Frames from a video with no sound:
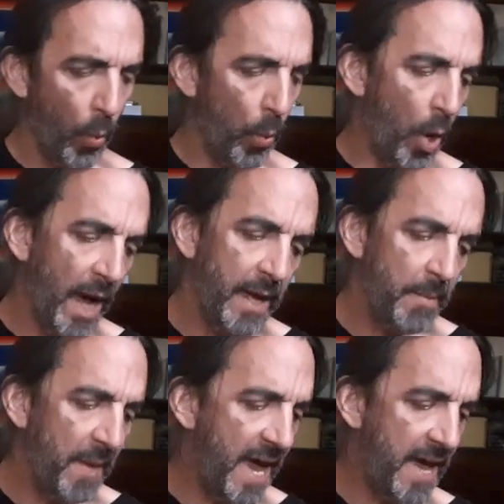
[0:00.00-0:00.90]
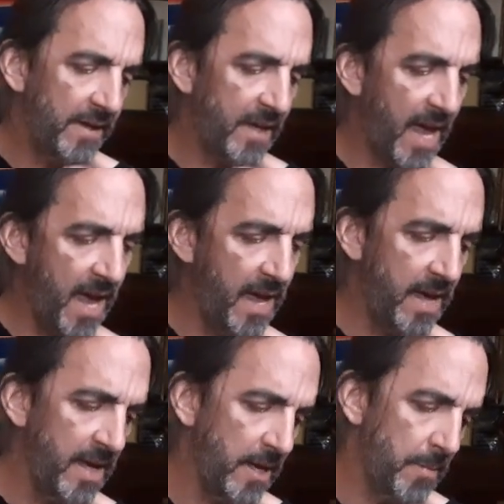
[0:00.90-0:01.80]
White man
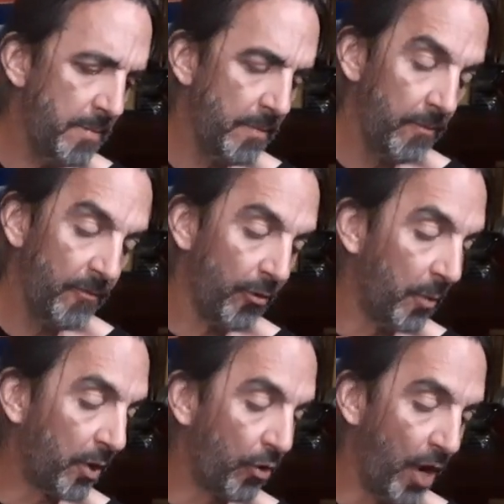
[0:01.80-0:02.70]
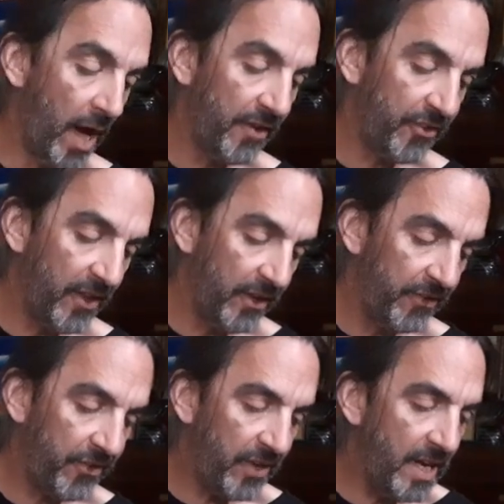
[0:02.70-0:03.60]
came from across the
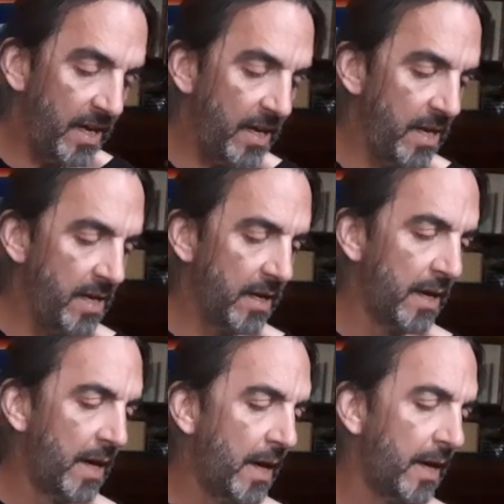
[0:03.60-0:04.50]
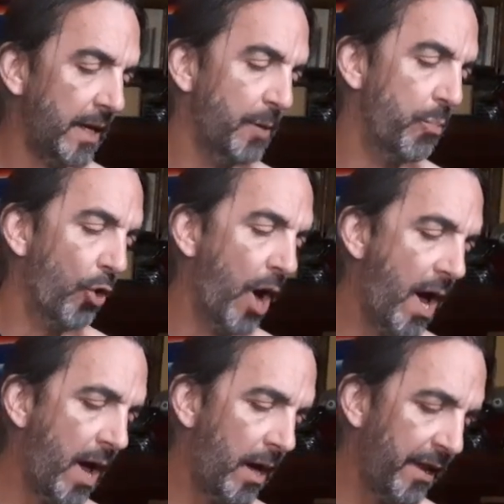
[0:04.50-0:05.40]
sea, he
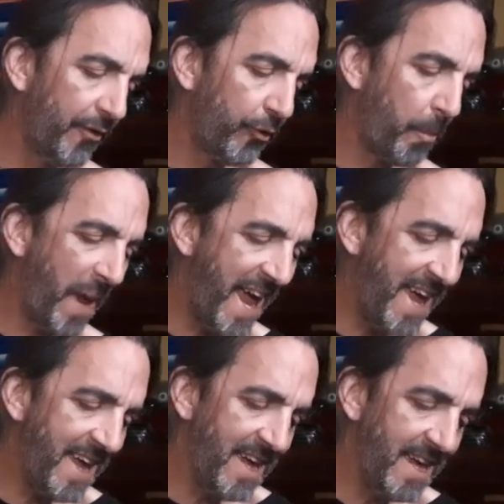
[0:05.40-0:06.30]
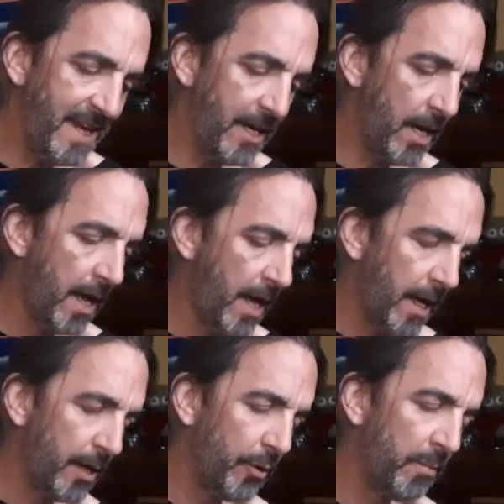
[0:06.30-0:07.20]
brought us pain
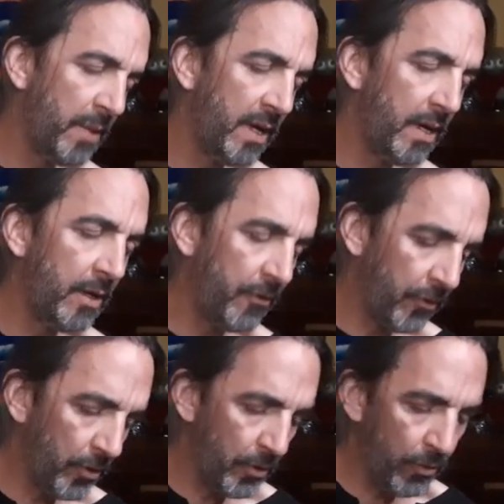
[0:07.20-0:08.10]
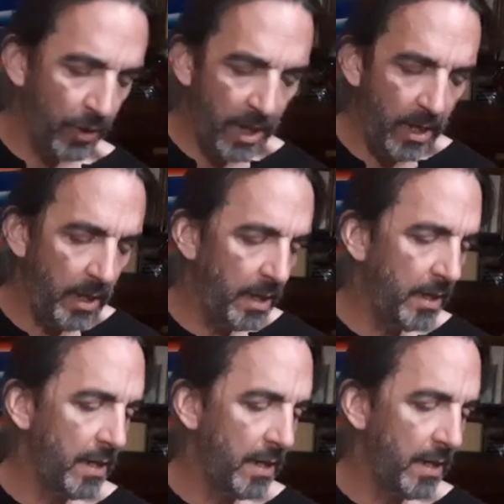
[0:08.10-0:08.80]
and misery.